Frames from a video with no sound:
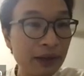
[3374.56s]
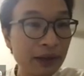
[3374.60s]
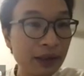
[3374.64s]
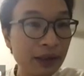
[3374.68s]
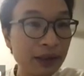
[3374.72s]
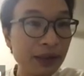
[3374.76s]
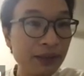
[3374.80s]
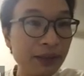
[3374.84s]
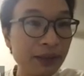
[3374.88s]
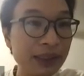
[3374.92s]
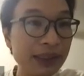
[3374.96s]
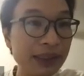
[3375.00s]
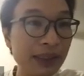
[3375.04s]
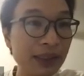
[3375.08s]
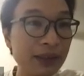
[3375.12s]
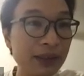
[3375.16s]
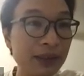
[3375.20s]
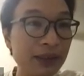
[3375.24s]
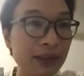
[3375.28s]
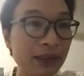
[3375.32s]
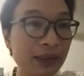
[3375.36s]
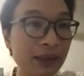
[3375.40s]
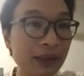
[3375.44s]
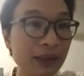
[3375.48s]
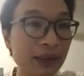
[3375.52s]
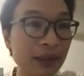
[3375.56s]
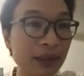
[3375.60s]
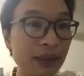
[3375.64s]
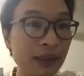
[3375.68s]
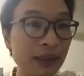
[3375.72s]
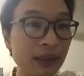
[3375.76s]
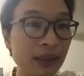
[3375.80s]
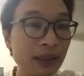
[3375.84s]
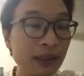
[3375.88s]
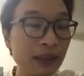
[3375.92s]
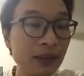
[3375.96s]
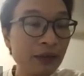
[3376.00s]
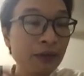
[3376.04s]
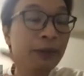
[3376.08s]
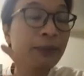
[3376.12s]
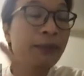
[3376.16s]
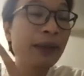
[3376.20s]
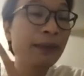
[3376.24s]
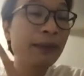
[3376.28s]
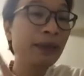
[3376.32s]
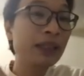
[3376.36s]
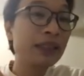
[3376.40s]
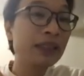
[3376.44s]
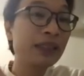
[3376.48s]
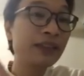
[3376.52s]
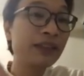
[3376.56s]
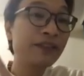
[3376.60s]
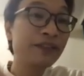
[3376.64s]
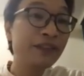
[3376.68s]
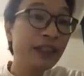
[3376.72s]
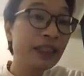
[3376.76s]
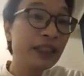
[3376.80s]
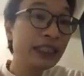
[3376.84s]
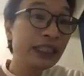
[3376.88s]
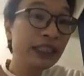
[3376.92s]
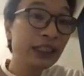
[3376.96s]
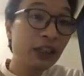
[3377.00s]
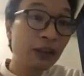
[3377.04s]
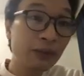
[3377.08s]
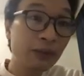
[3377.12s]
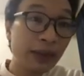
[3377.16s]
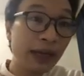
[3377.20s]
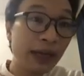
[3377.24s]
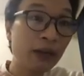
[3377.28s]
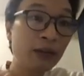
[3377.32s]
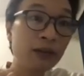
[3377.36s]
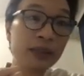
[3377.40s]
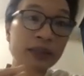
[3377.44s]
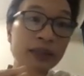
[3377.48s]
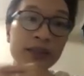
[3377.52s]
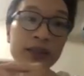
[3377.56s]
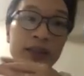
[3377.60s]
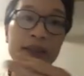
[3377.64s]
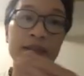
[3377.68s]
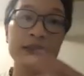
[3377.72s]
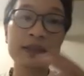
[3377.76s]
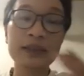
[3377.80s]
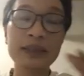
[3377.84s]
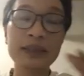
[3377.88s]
Does that make sense? Remember that phi t of L is